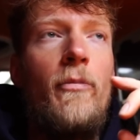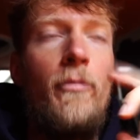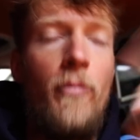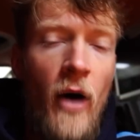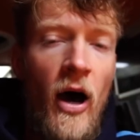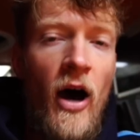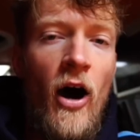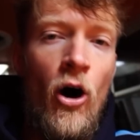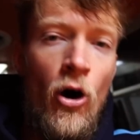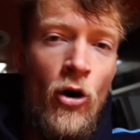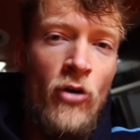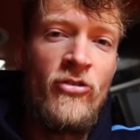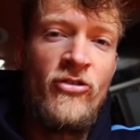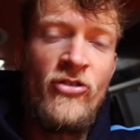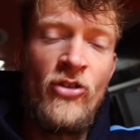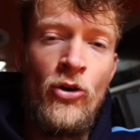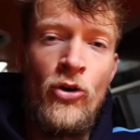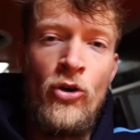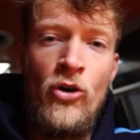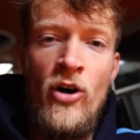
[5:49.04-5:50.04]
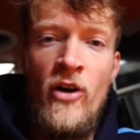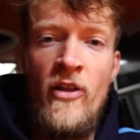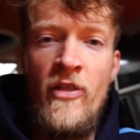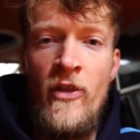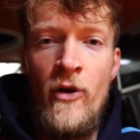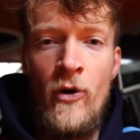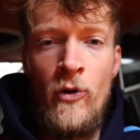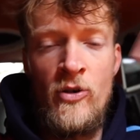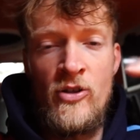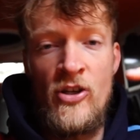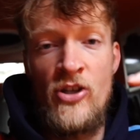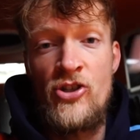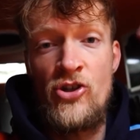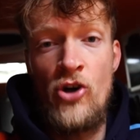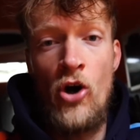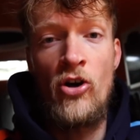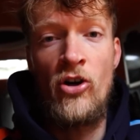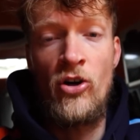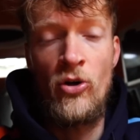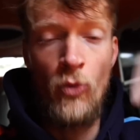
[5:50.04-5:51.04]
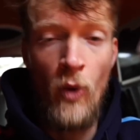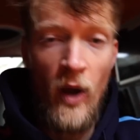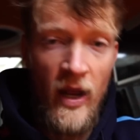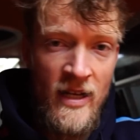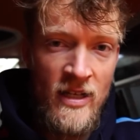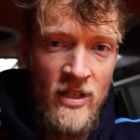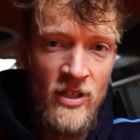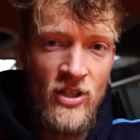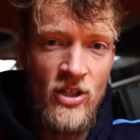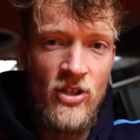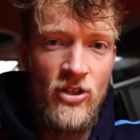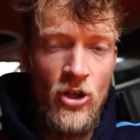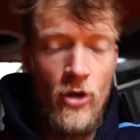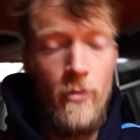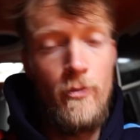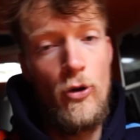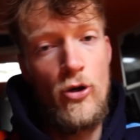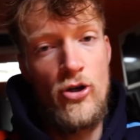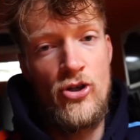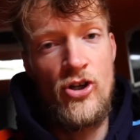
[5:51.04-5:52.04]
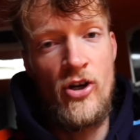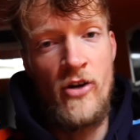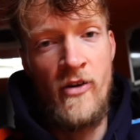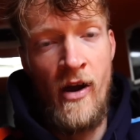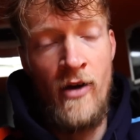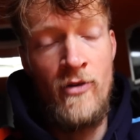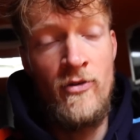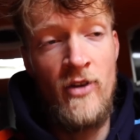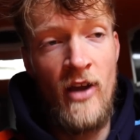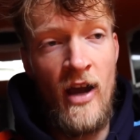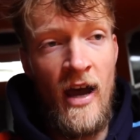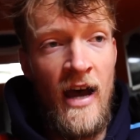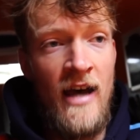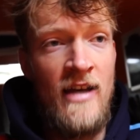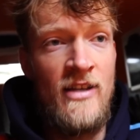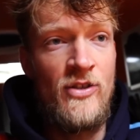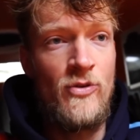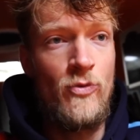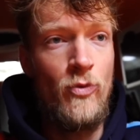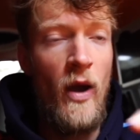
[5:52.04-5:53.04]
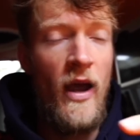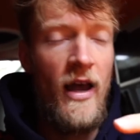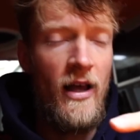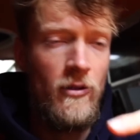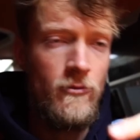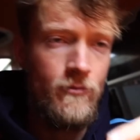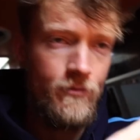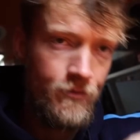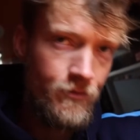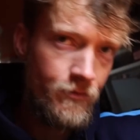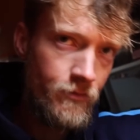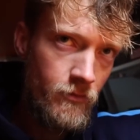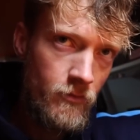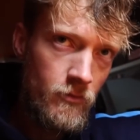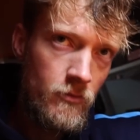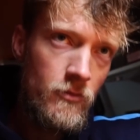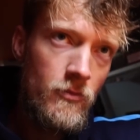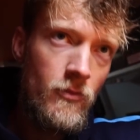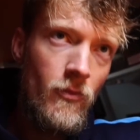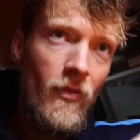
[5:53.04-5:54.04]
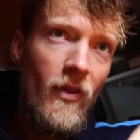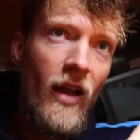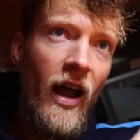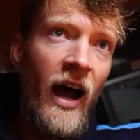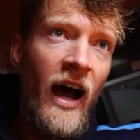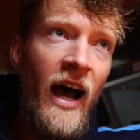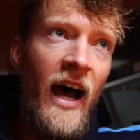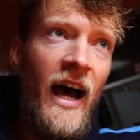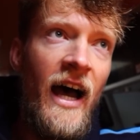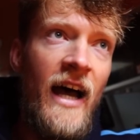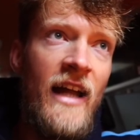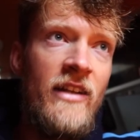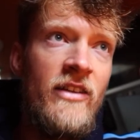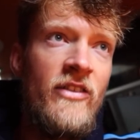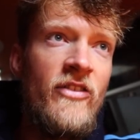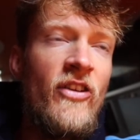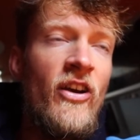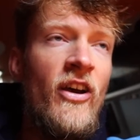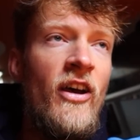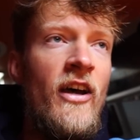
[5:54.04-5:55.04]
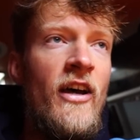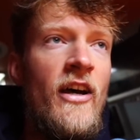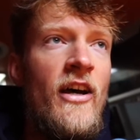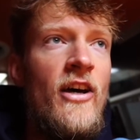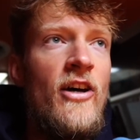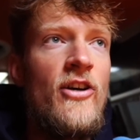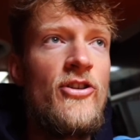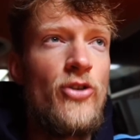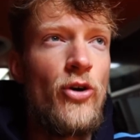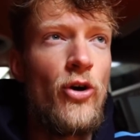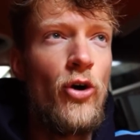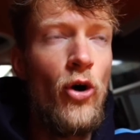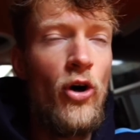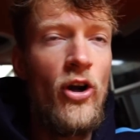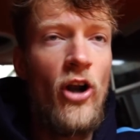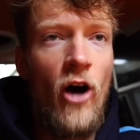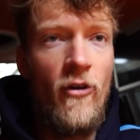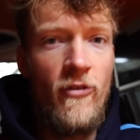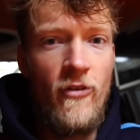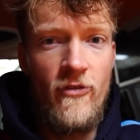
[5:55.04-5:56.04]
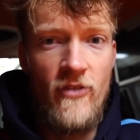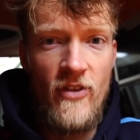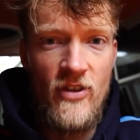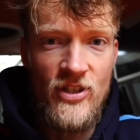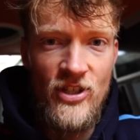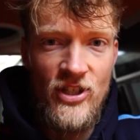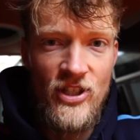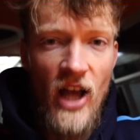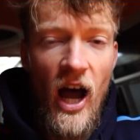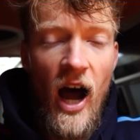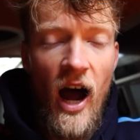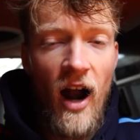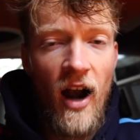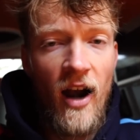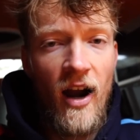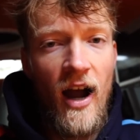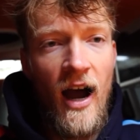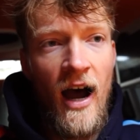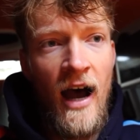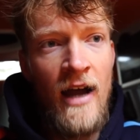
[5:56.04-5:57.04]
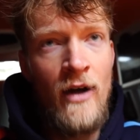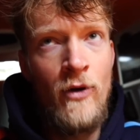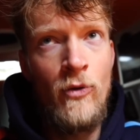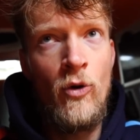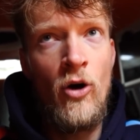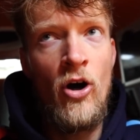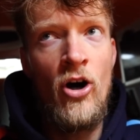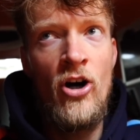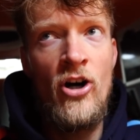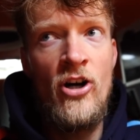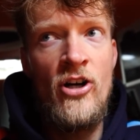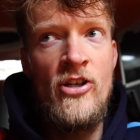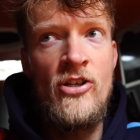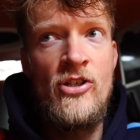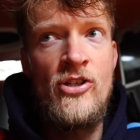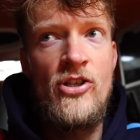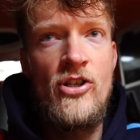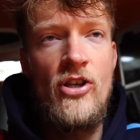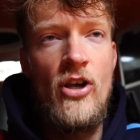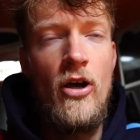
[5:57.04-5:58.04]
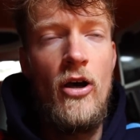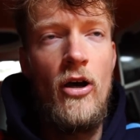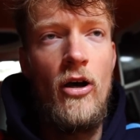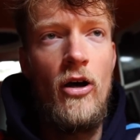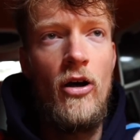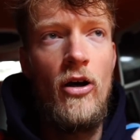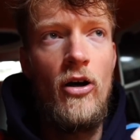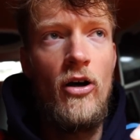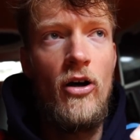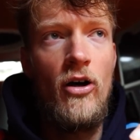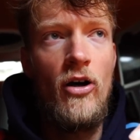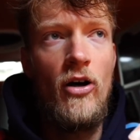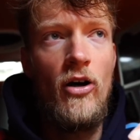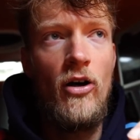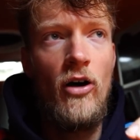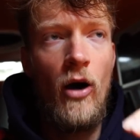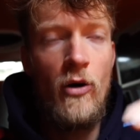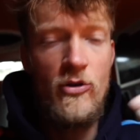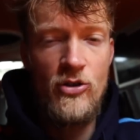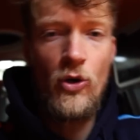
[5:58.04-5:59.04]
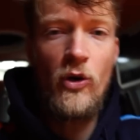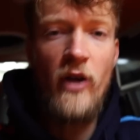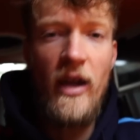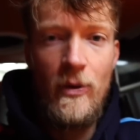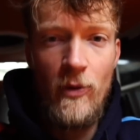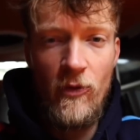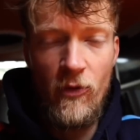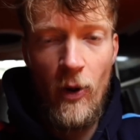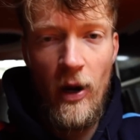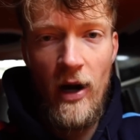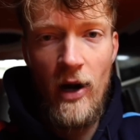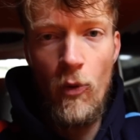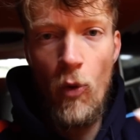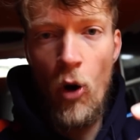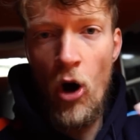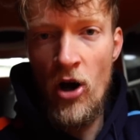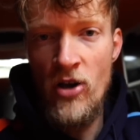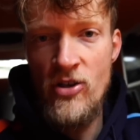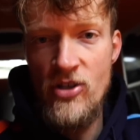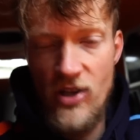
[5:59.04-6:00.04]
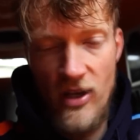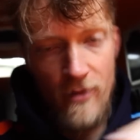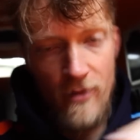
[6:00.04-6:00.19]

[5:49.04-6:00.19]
But also there was a stronger wind to push you around as well. And so going off of the start, I was okay with where I was